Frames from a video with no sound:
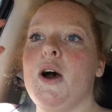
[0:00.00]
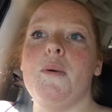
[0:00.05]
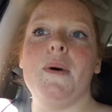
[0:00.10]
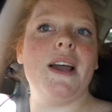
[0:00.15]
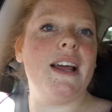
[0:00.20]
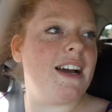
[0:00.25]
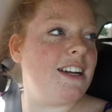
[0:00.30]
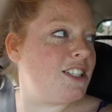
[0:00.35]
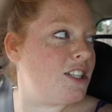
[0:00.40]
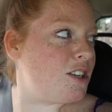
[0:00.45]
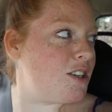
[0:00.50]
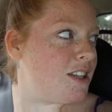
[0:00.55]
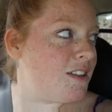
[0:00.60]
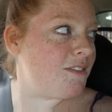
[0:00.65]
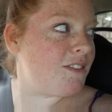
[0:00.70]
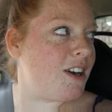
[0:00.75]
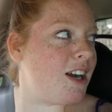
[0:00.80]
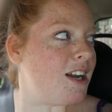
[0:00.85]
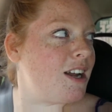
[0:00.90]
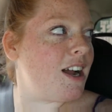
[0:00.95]
Oh wait, I totally
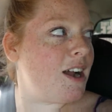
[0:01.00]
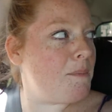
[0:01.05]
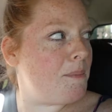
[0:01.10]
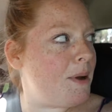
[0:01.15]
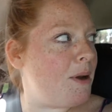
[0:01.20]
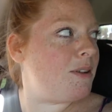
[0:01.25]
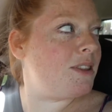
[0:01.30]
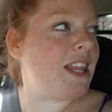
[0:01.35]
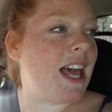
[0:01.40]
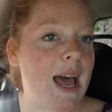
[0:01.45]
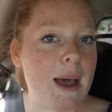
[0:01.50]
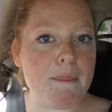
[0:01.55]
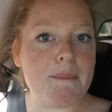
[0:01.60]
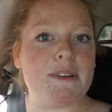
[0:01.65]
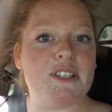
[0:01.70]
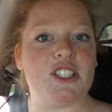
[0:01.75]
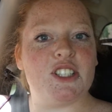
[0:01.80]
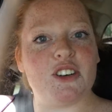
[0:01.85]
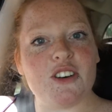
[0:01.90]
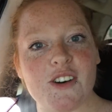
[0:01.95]
forgot about the
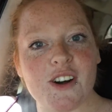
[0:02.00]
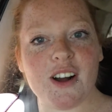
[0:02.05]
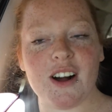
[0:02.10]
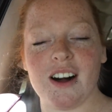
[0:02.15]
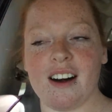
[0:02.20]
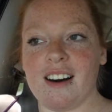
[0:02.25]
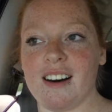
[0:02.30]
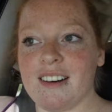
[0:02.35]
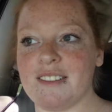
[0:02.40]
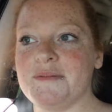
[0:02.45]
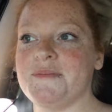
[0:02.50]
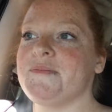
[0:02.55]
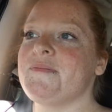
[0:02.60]
epidural.